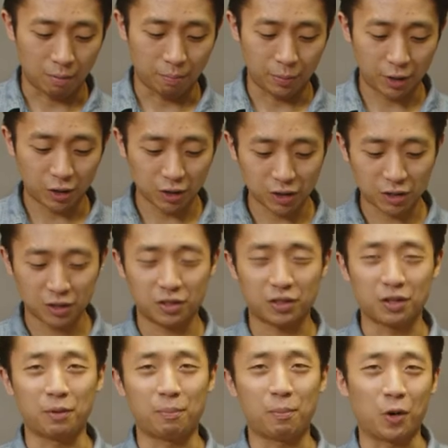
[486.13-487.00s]
because
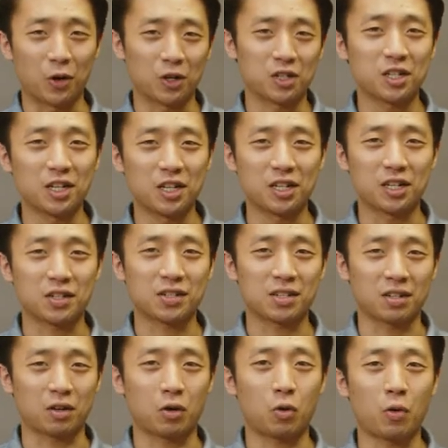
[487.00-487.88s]
the porcelain
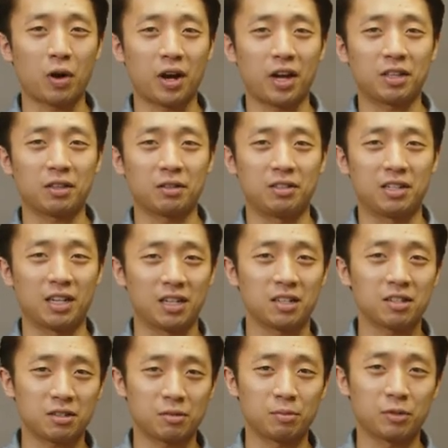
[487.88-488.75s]
is a quite
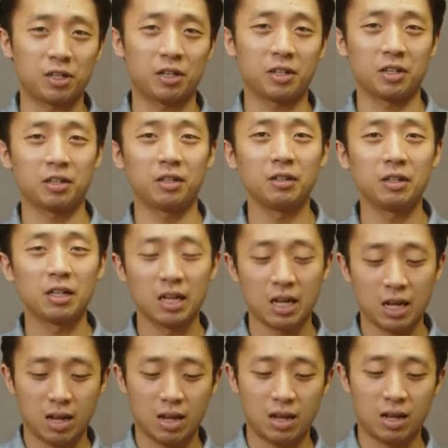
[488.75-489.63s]
dense material,
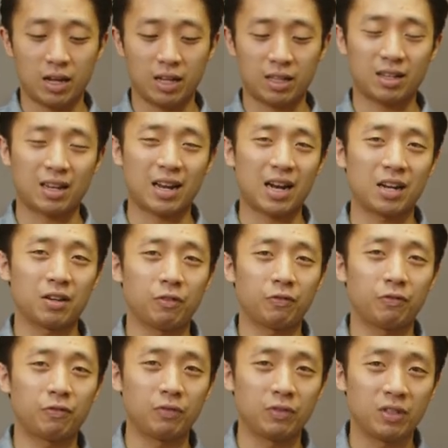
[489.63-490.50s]
it kind
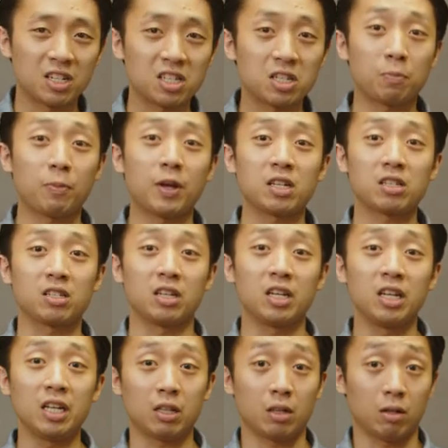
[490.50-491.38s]
of dissipates the
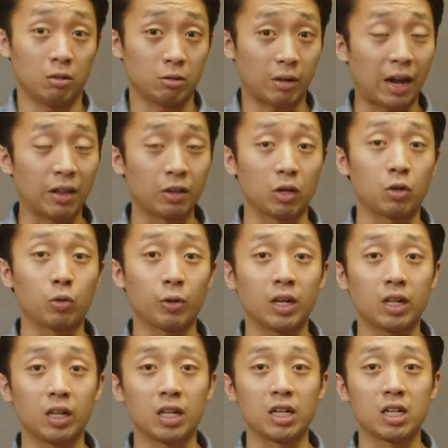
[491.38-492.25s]
heat rather
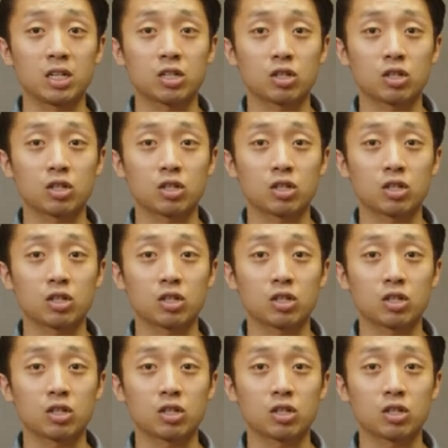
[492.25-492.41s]
quickly.